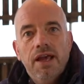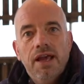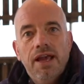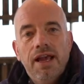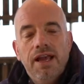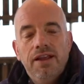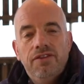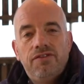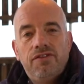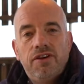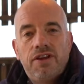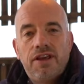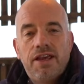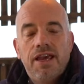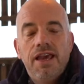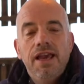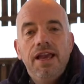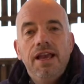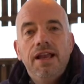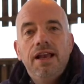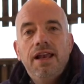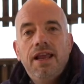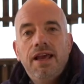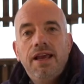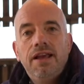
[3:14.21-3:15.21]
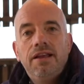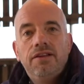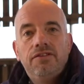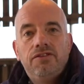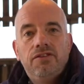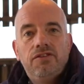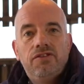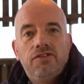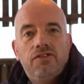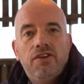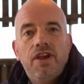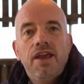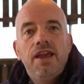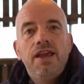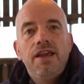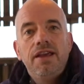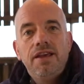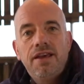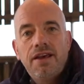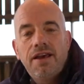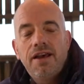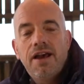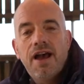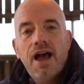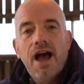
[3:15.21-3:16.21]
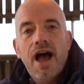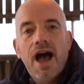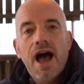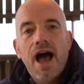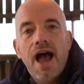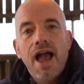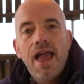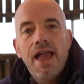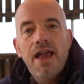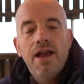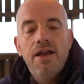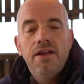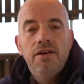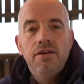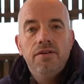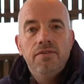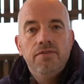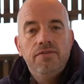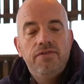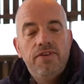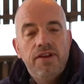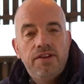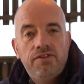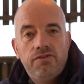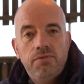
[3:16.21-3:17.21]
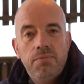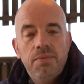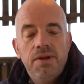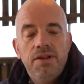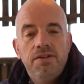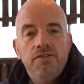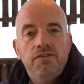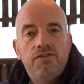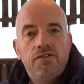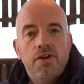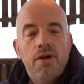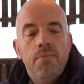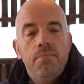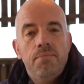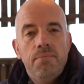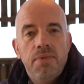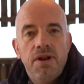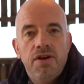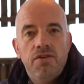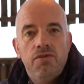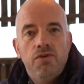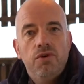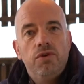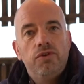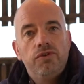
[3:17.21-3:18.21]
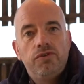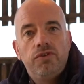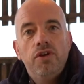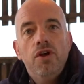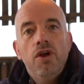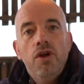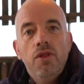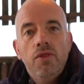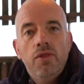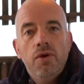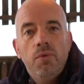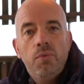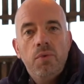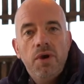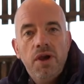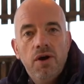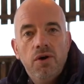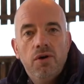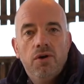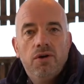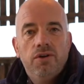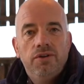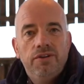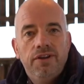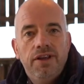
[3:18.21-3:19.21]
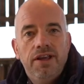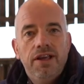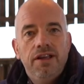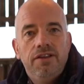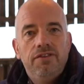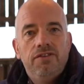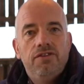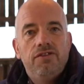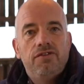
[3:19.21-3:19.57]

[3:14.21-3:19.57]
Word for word: It's a key link to zinc, iron, vitamins and minerals that we all need to